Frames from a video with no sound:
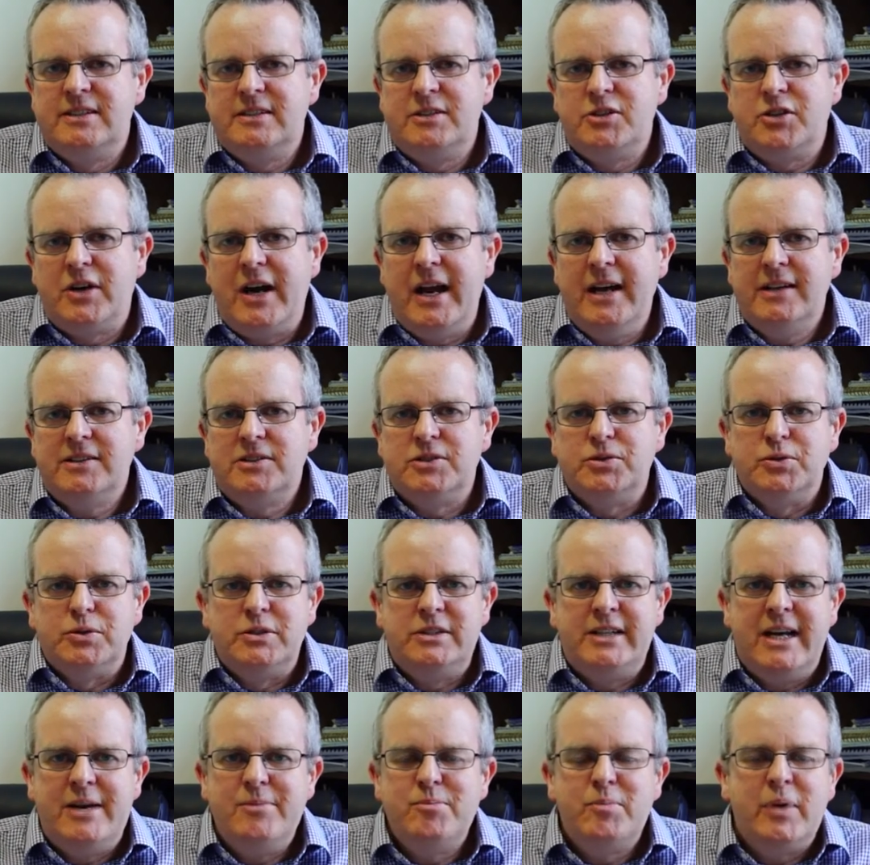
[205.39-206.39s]
cracks or
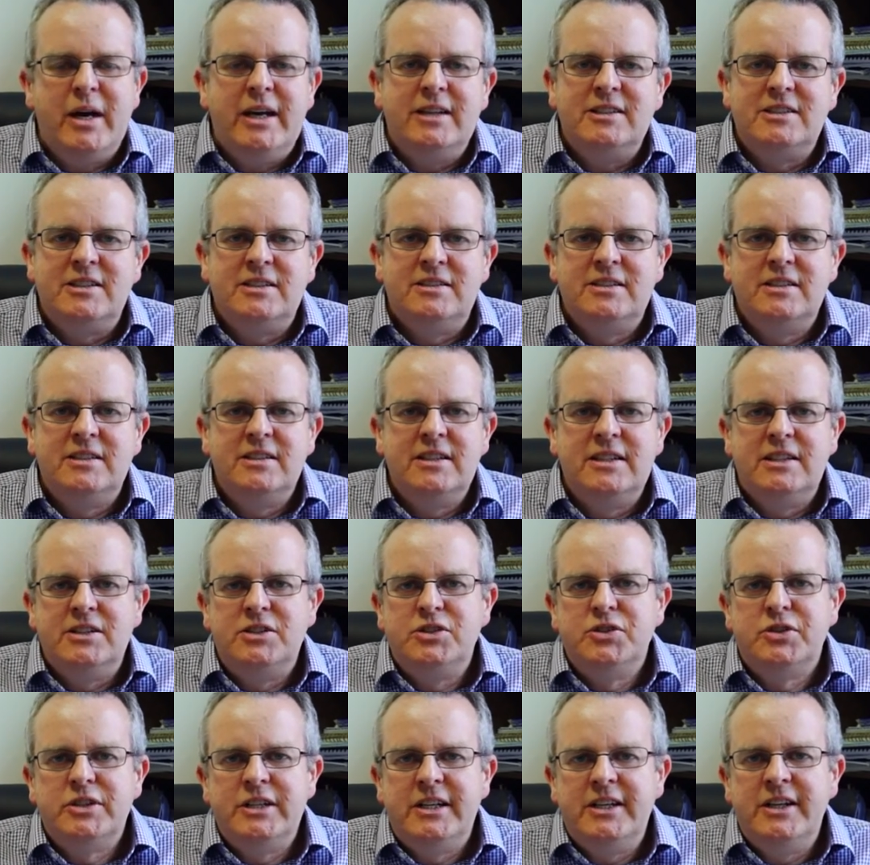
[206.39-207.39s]
damp patches in the
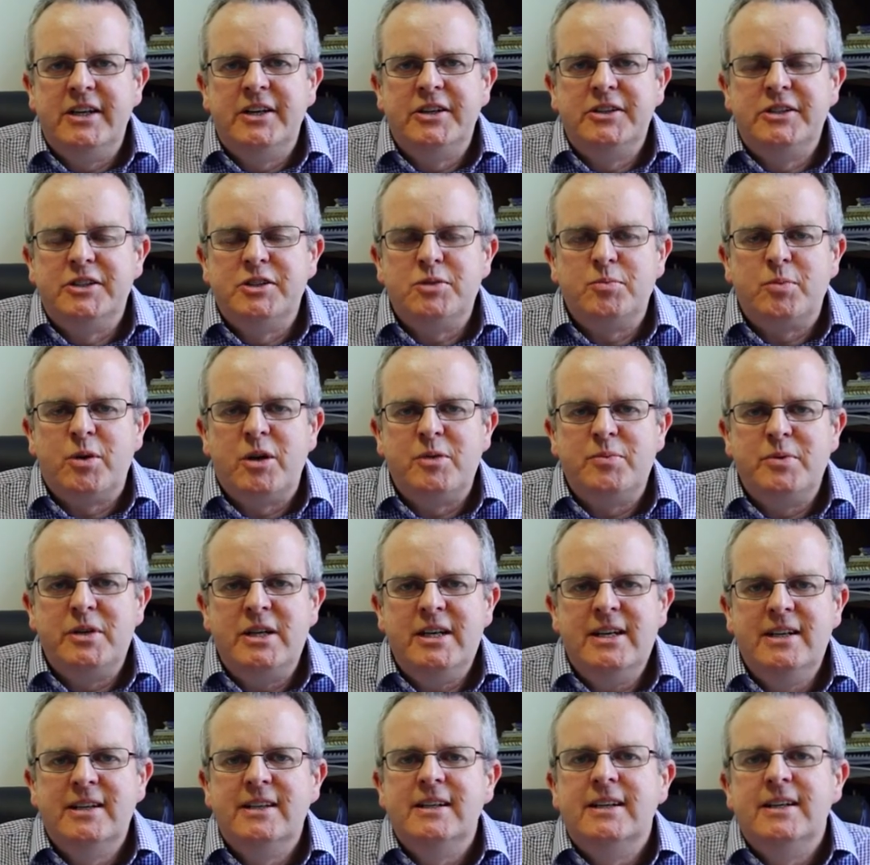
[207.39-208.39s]
adjoining owner's
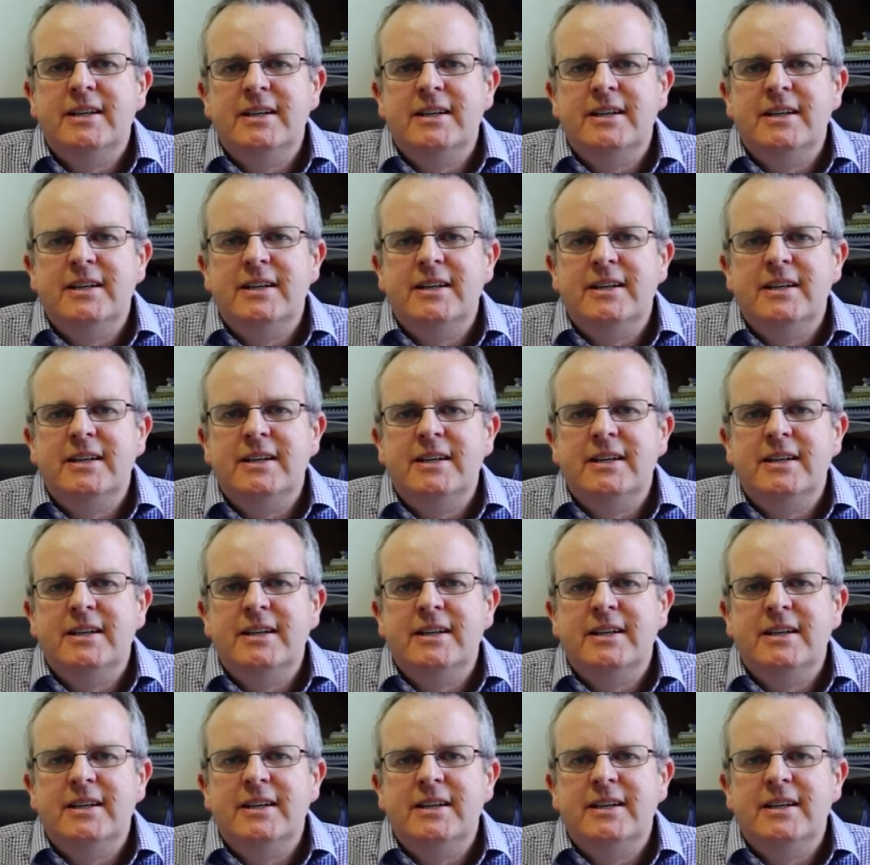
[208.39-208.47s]
property,